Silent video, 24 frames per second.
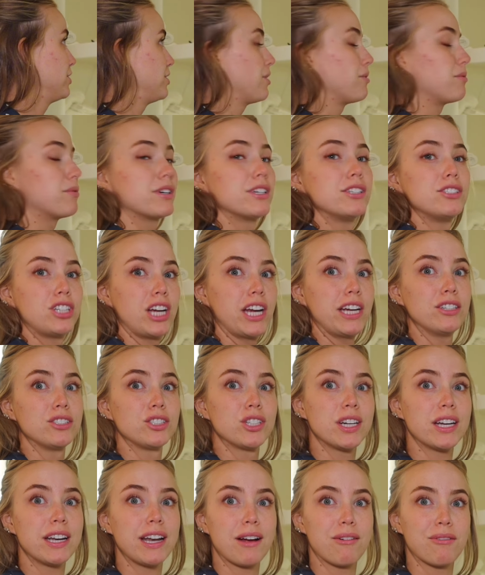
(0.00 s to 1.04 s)
don't want to
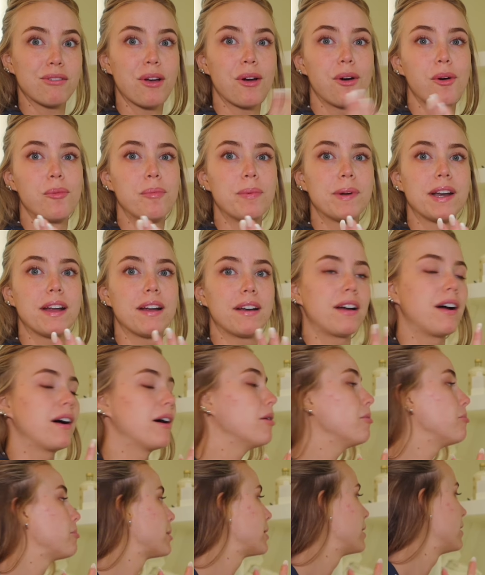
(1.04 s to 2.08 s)
change it. I want to open it
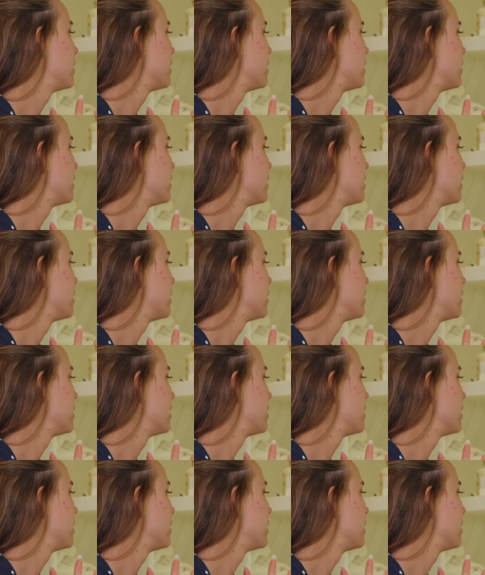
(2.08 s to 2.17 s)
up